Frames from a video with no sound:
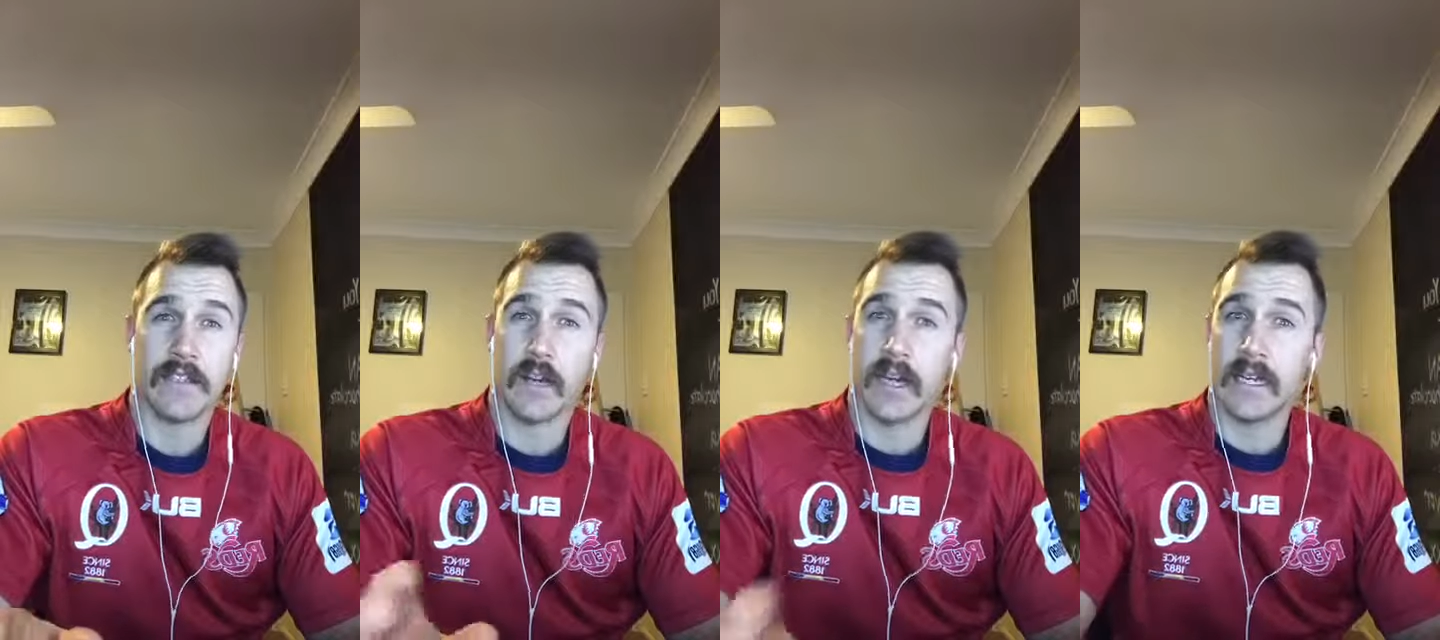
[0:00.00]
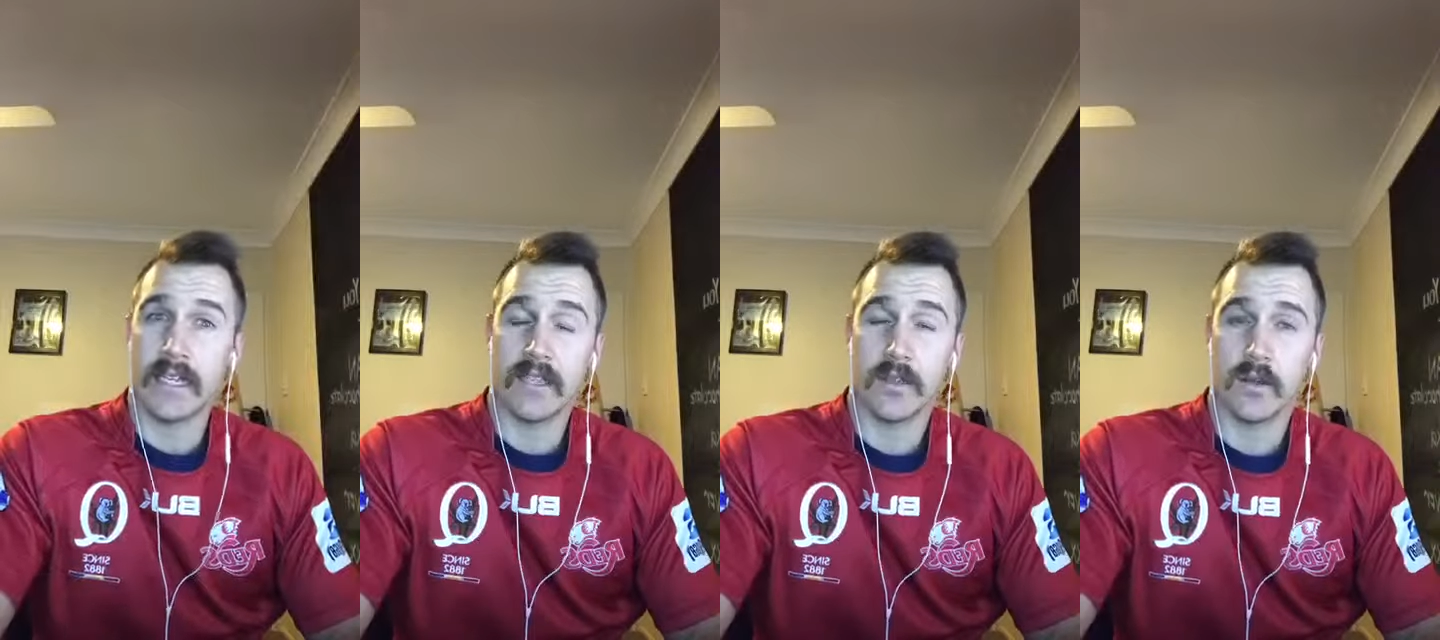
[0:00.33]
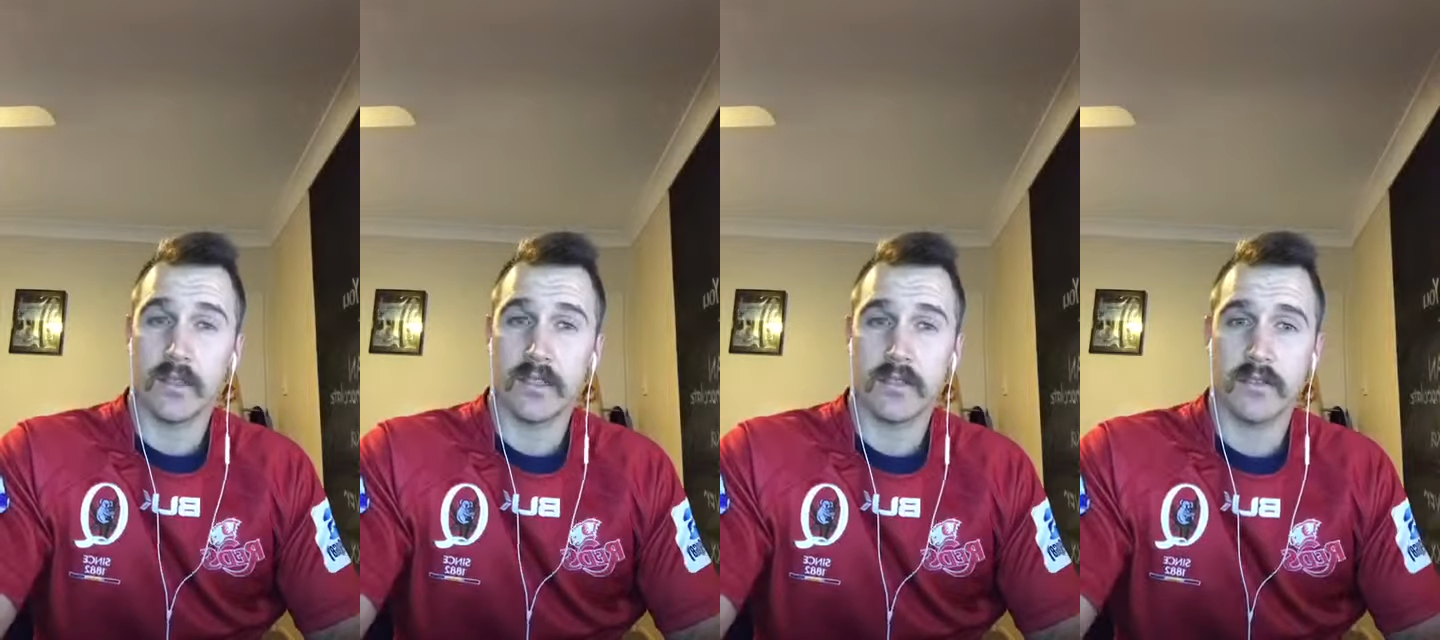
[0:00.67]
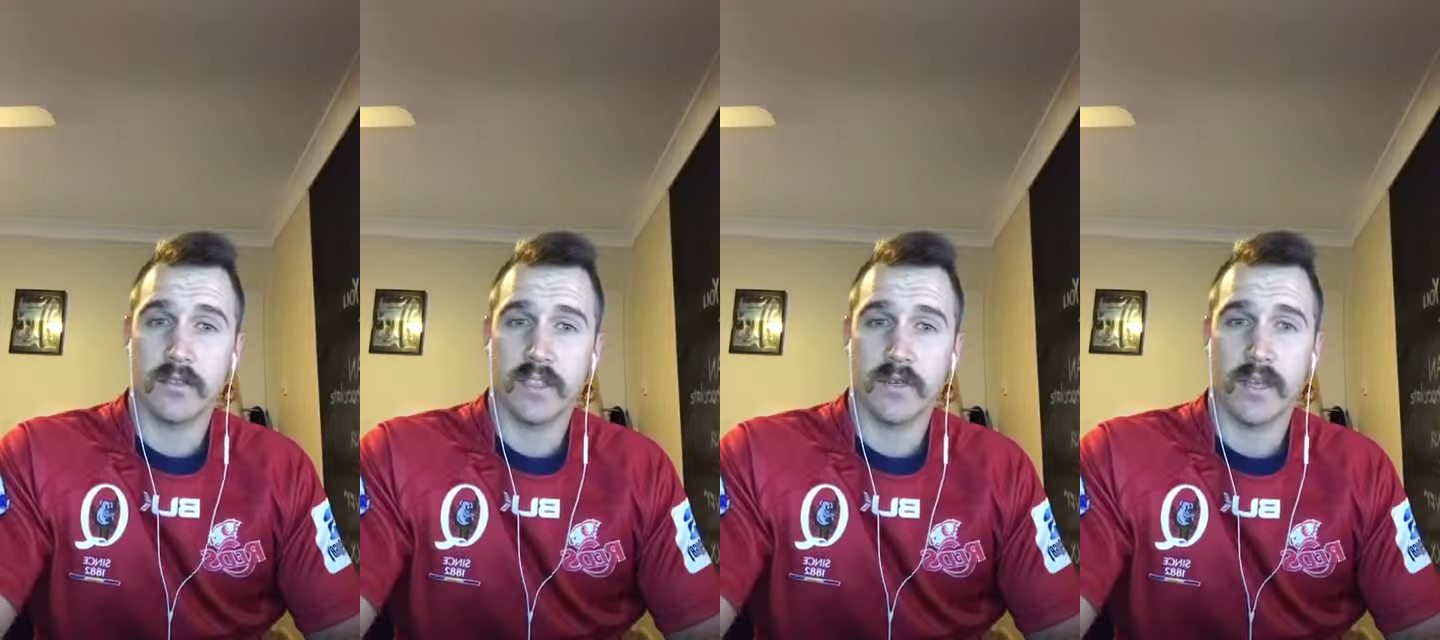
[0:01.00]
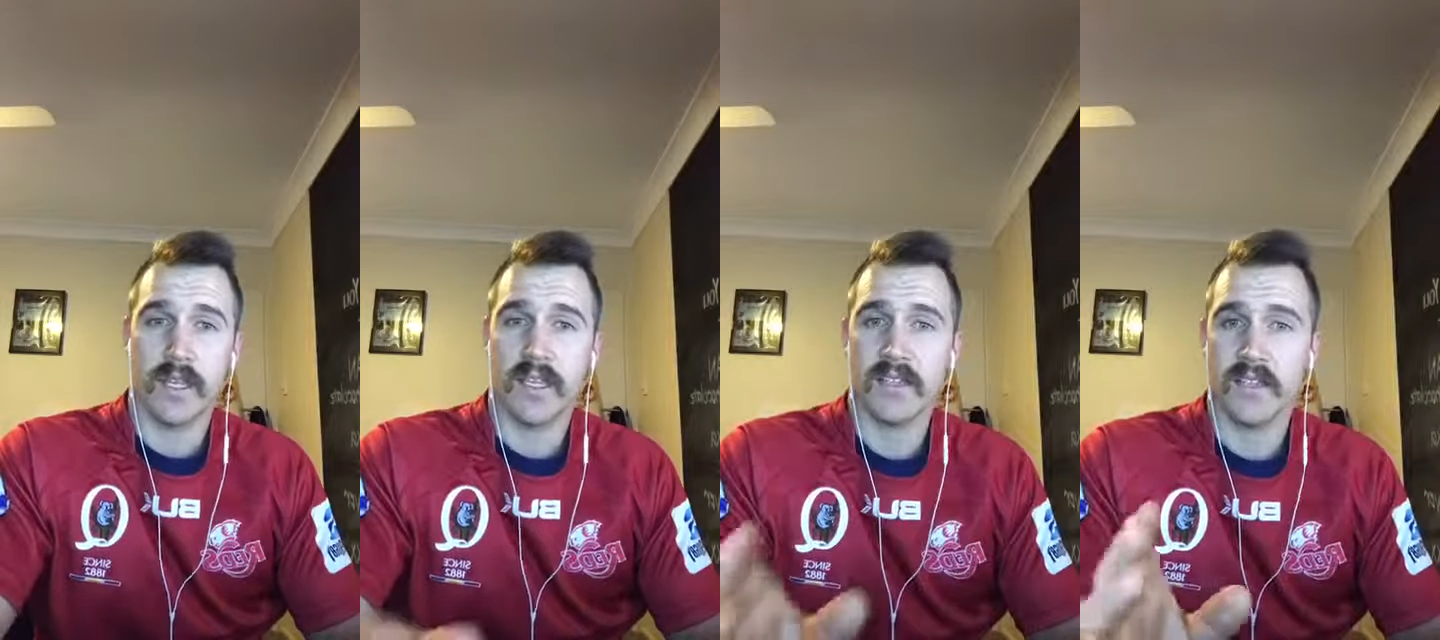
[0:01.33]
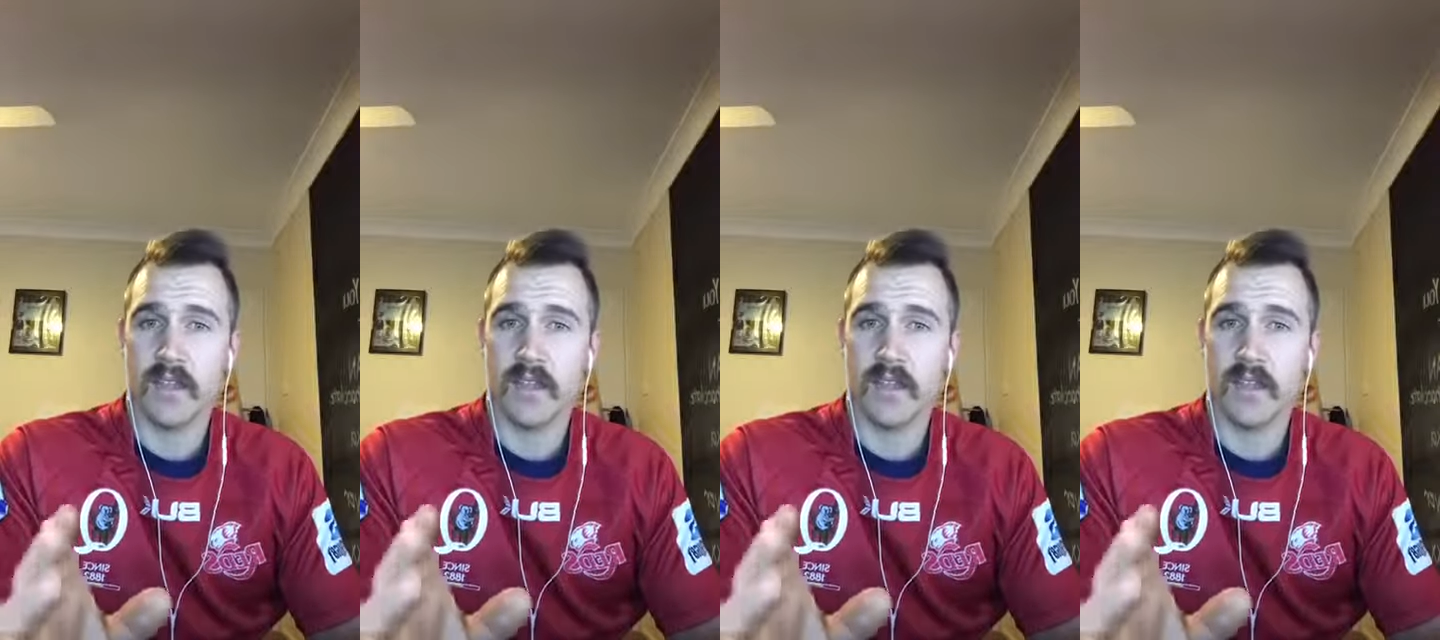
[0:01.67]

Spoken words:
a dry needling course this weekend,